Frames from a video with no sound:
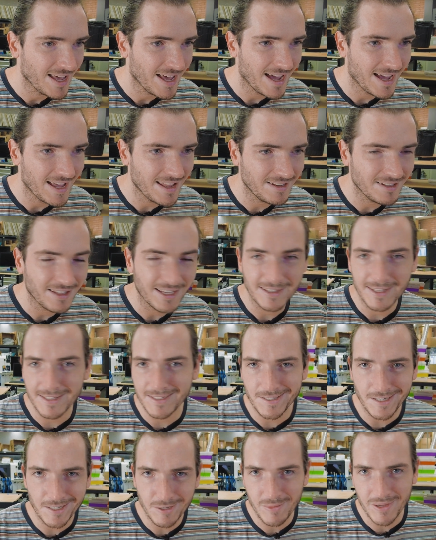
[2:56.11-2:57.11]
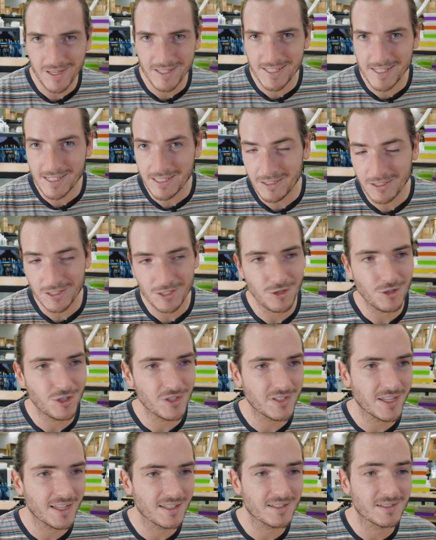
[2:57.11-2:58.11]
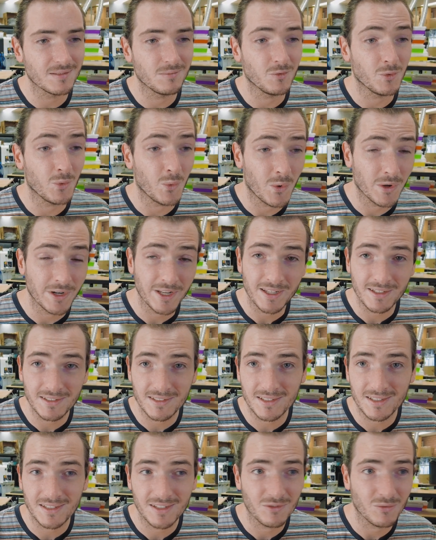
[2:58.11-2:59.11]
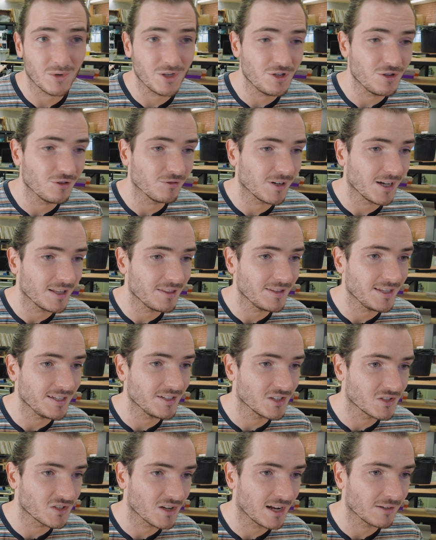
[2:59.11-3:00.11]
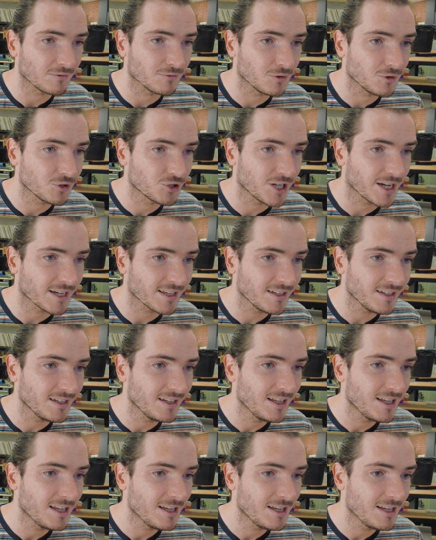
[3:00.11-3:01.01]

And like, that's not a big deal. You just get some warnings when you run the design rule checker,